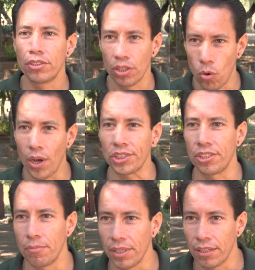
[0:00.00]

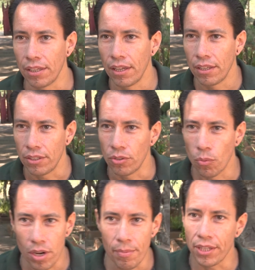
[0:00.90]
question me.
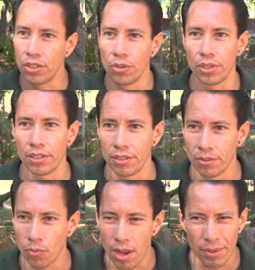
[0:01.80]
What am I doing?
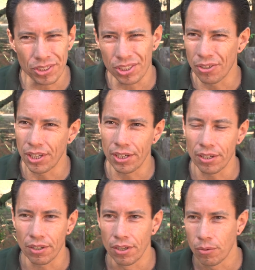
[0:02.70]
Why am I still
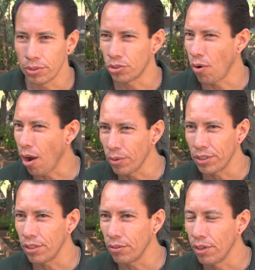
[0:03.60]
here? What's wrong
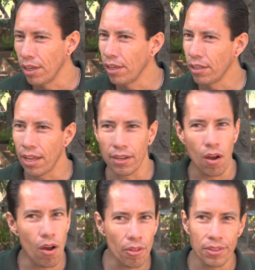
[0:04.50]
with you? Like,
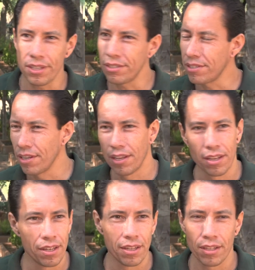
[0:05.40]
all these,
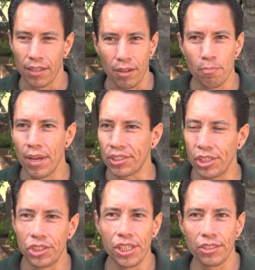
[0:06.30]
like,
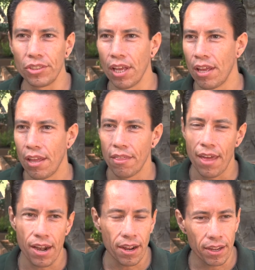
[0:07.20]
messages
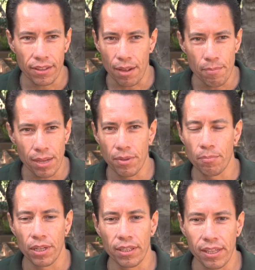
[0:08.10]
that made me
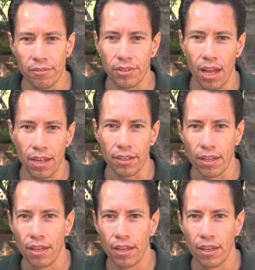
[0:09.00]
believe, like,